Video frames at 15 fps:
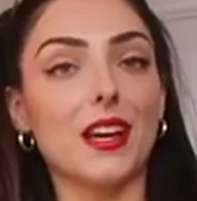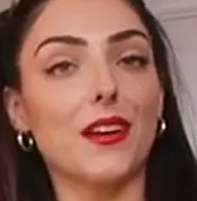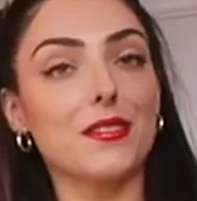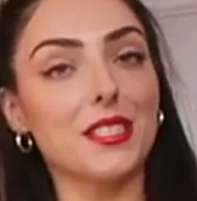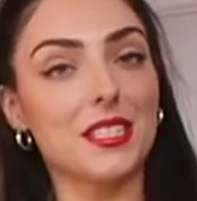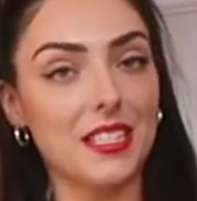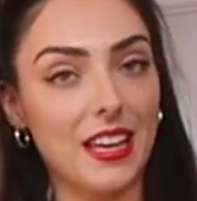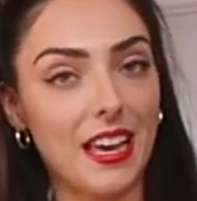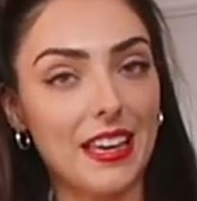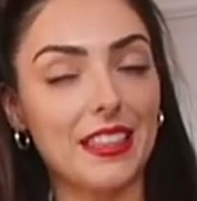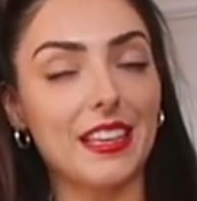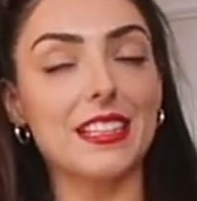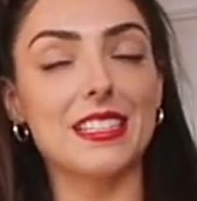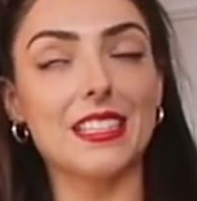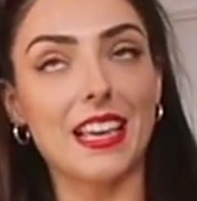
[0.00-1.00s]
After today,
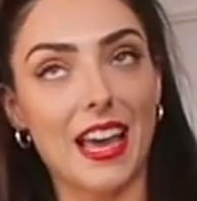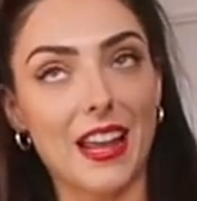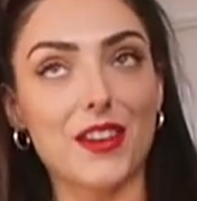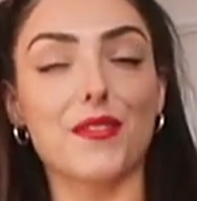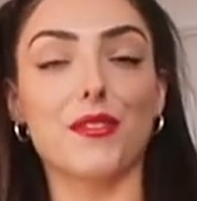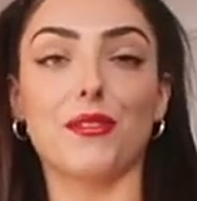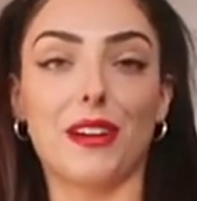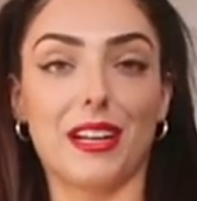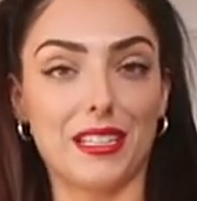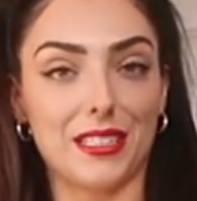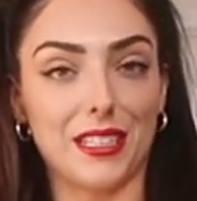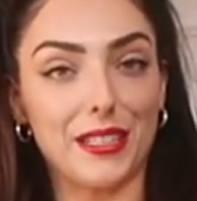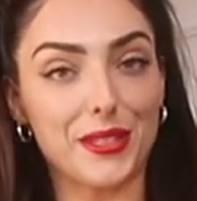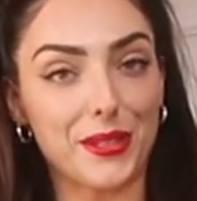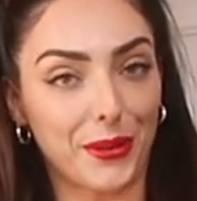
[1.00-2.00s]
that is the end of the Valentine's